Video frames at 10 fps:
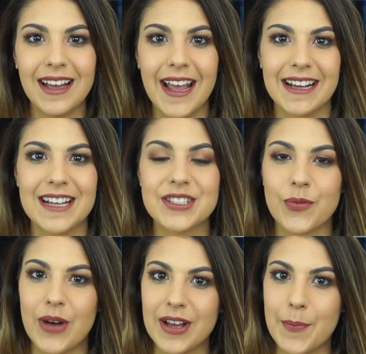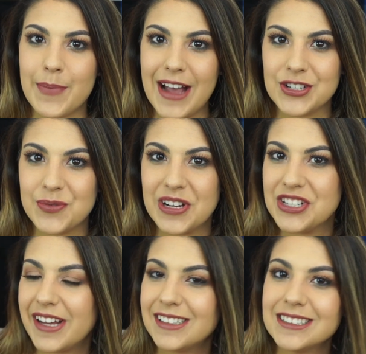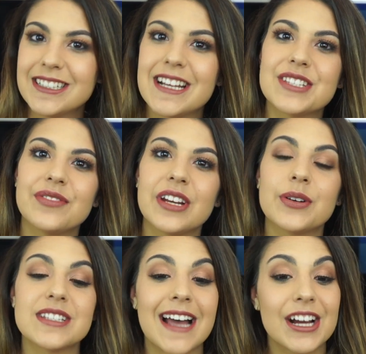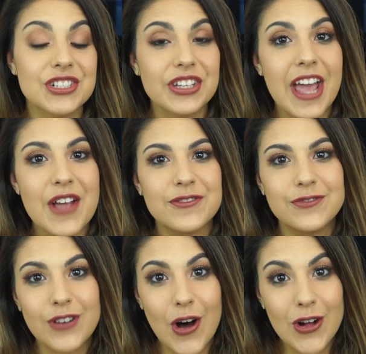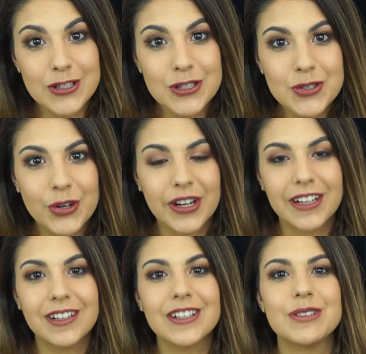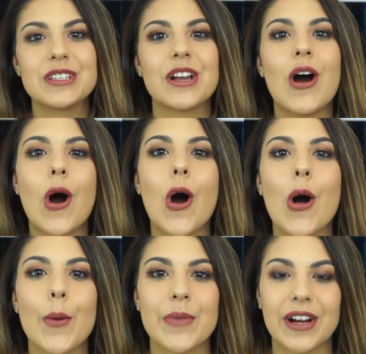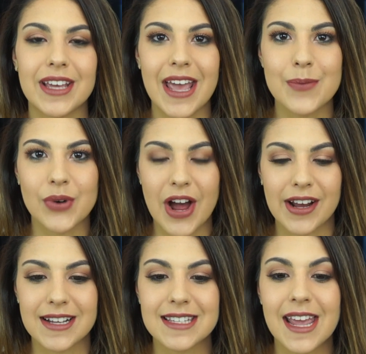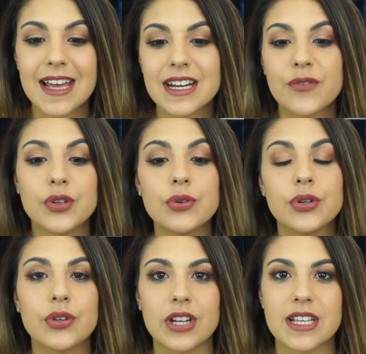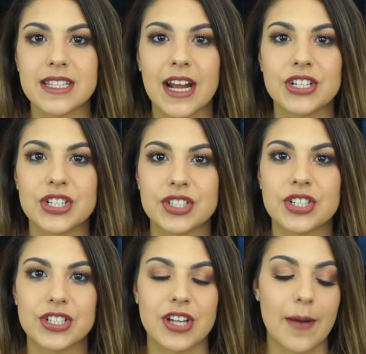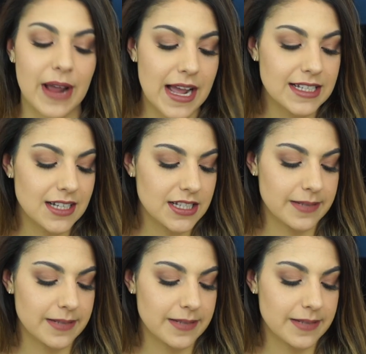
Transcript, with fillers: Hey guys, welcome back to my channel. Today's video is actually a fall tutorial using all Mary Kay products and a few new goodies that I just just got my hands on,